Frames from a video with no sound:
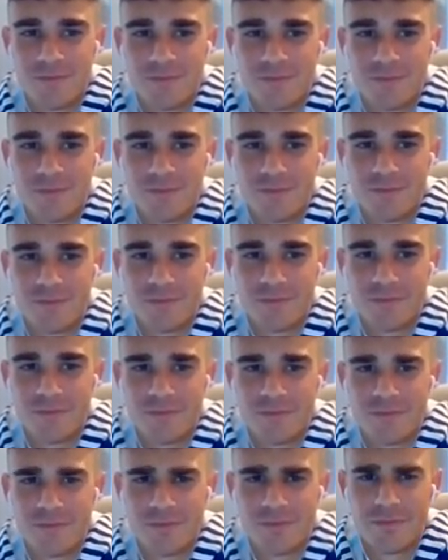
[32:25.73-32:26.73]

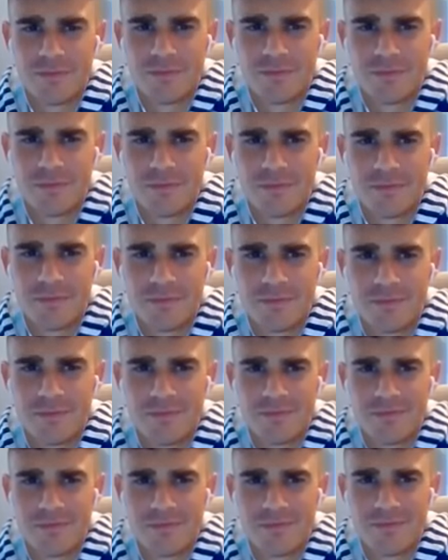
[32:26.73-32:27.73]

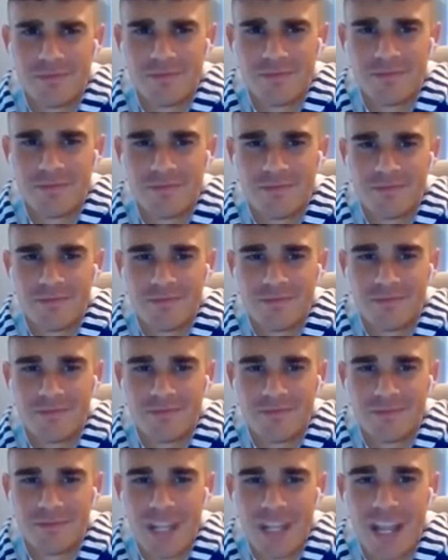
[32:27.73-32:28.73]

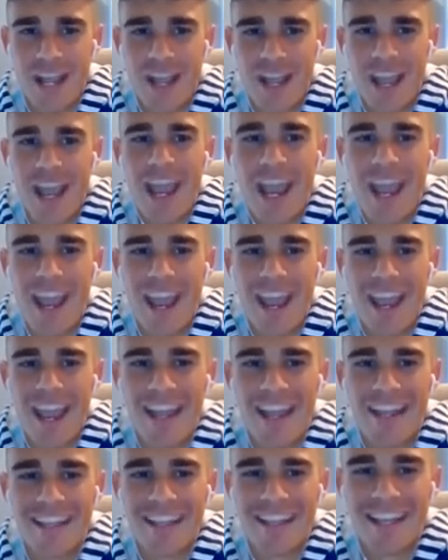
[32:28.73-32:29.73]

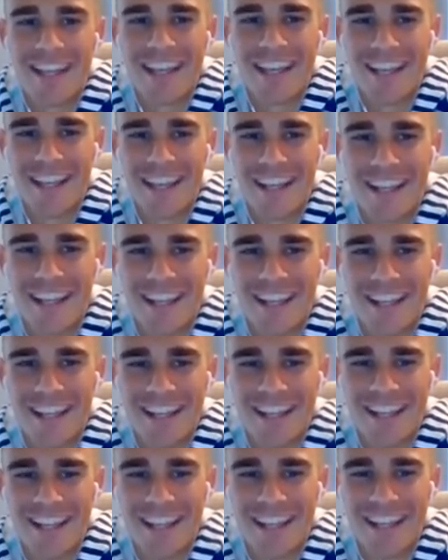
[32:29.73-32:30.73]

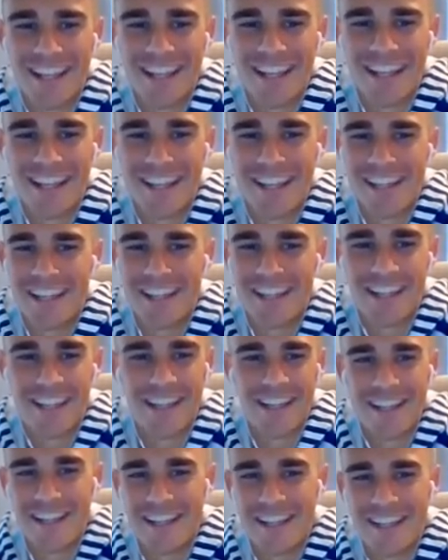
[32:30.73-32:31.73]

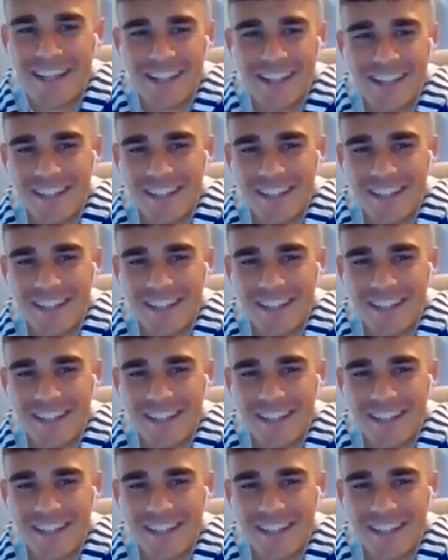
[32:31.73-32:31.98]
(silent)